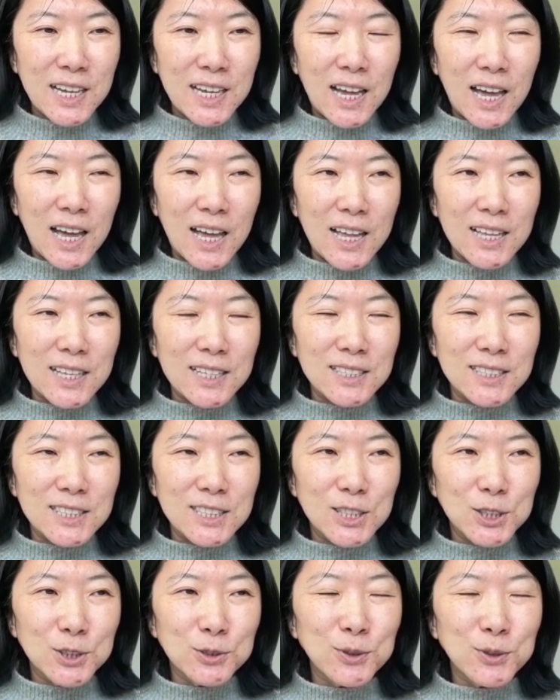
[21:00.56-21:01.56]
And
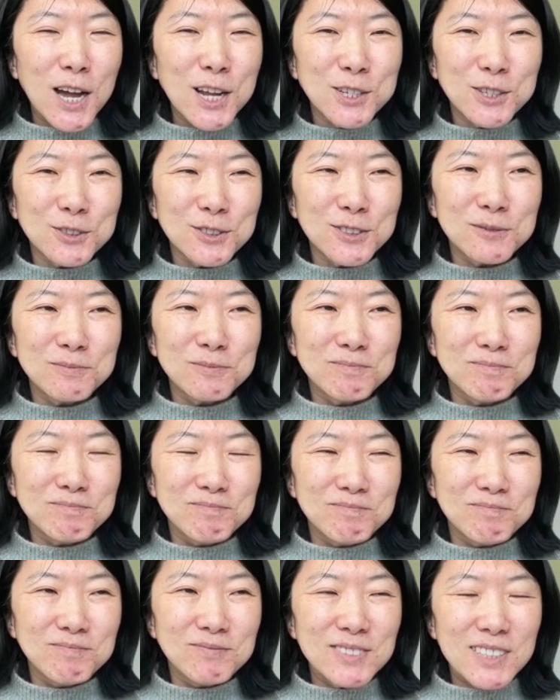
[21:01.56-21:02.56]
200
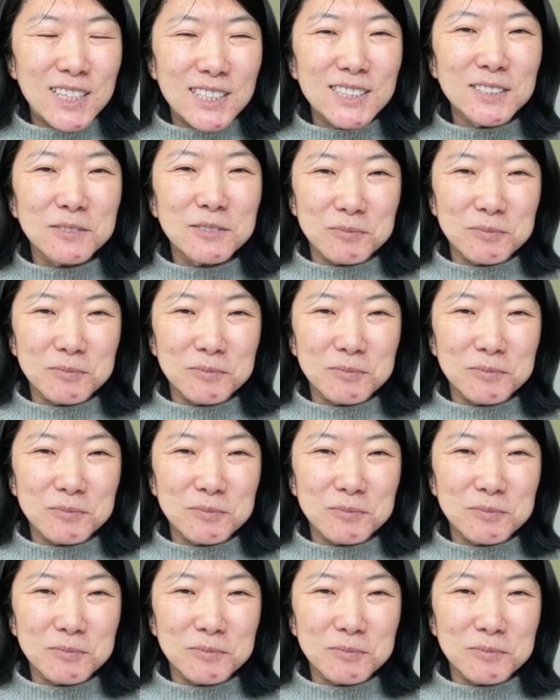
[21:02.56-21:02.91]
is a